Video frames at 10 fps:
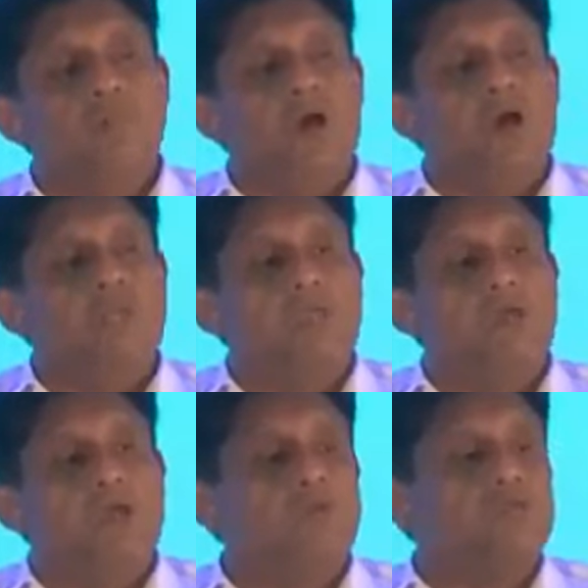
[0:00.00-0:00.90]

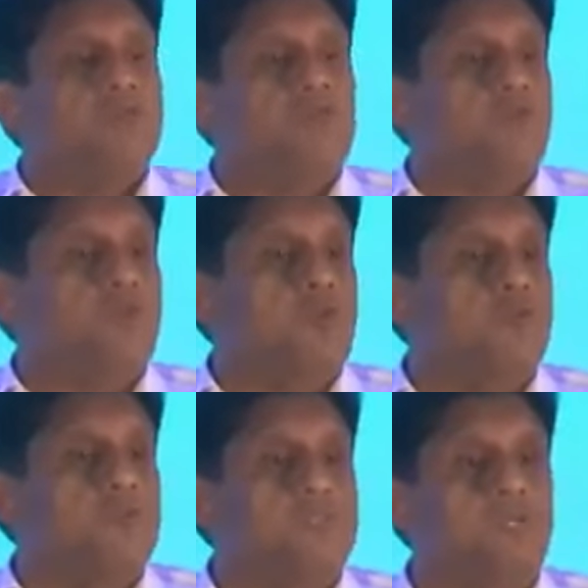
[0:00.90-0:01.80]
embarking on housing
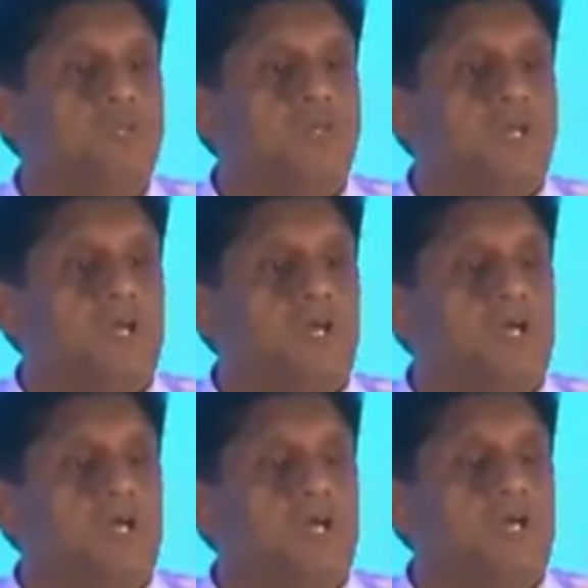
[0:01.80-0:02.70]
programs.
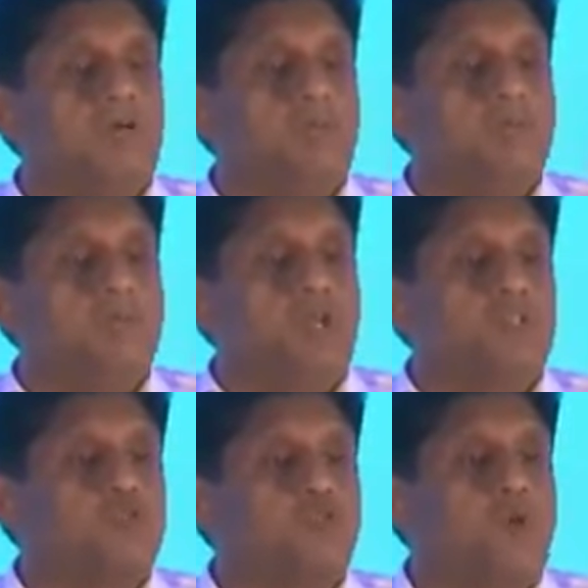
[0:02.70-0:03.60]

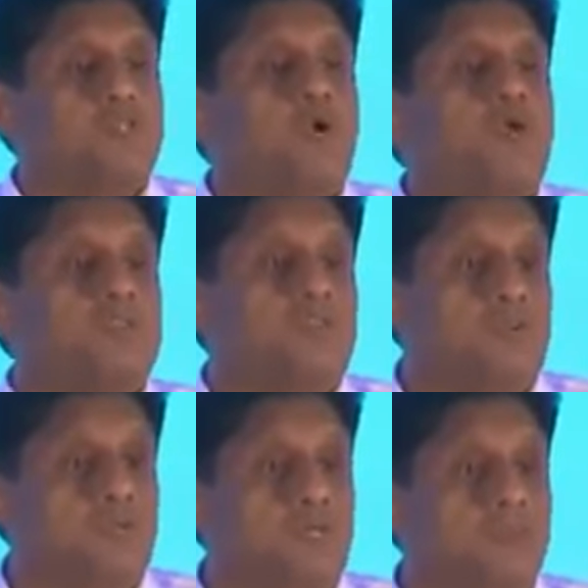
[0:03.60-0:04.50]
Not so much
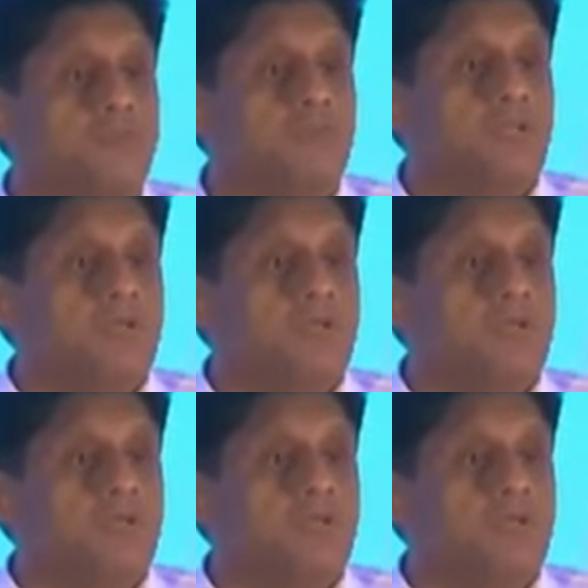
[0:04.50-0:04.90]
horizontal,